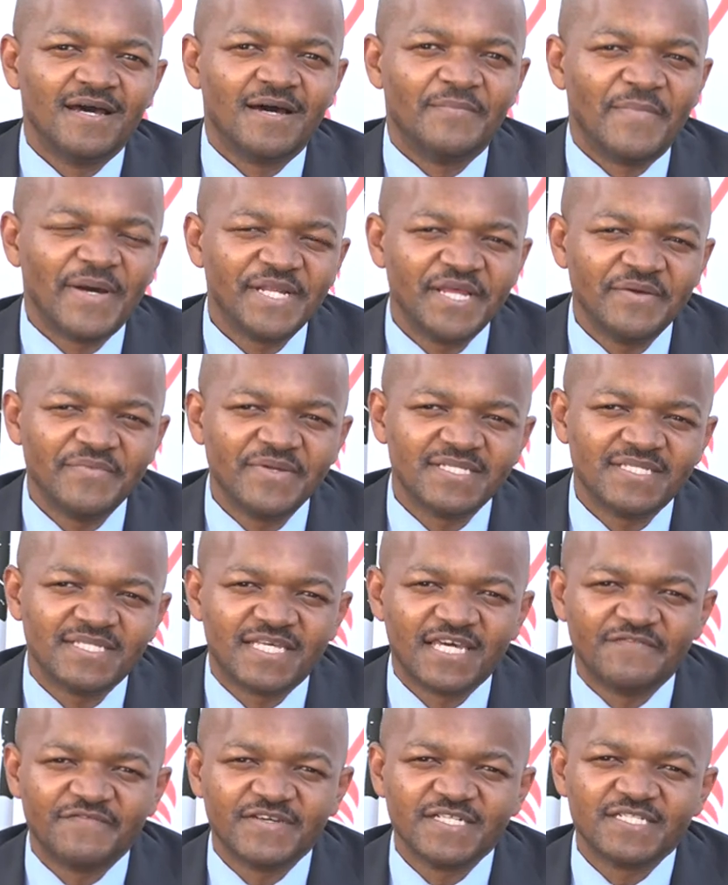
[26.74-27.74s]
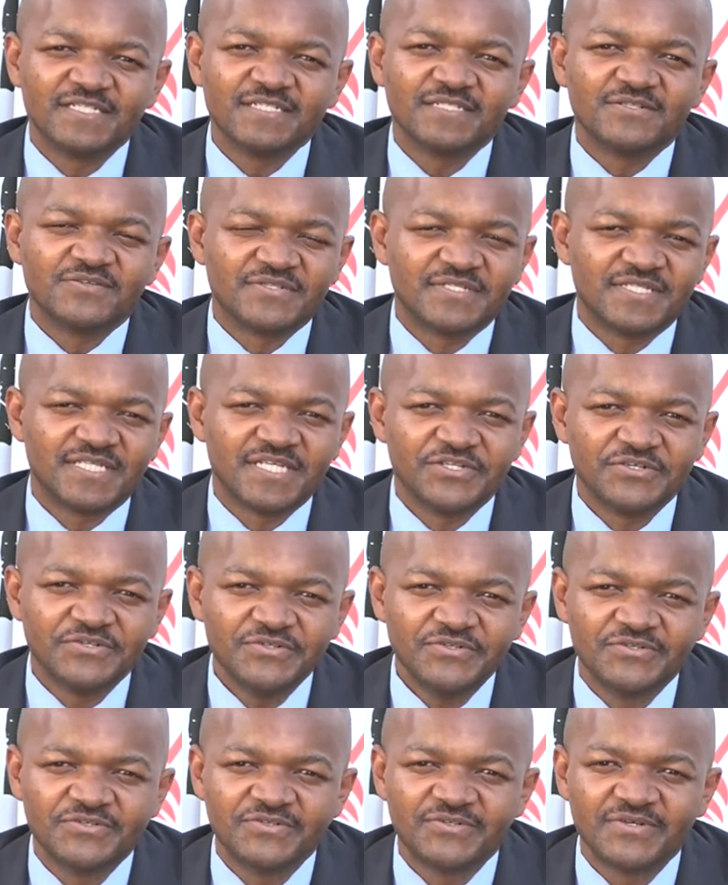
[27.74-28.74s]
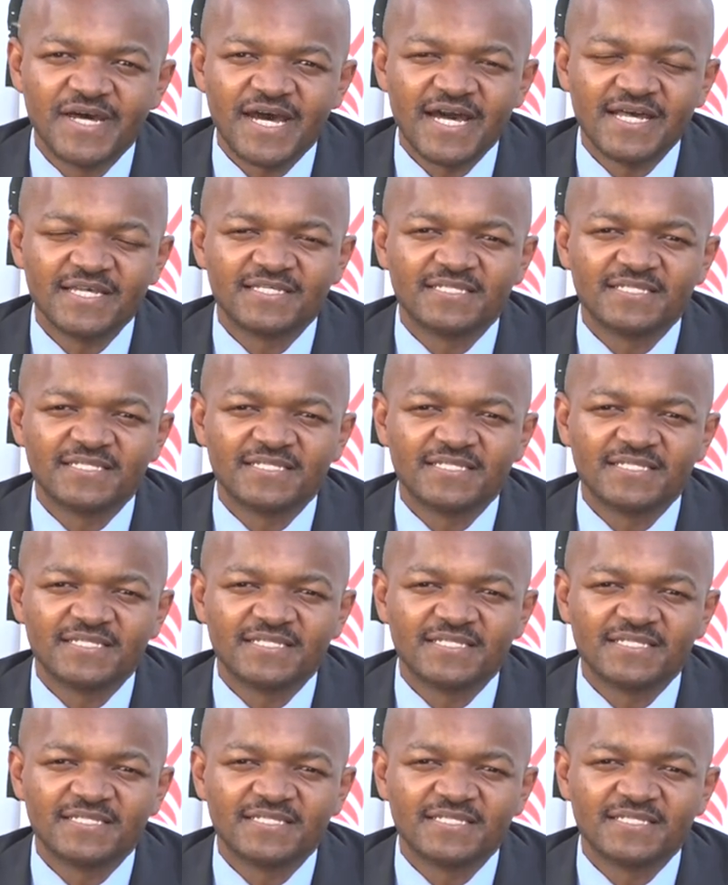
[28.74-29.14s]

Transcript: My name is Kevin Osido. I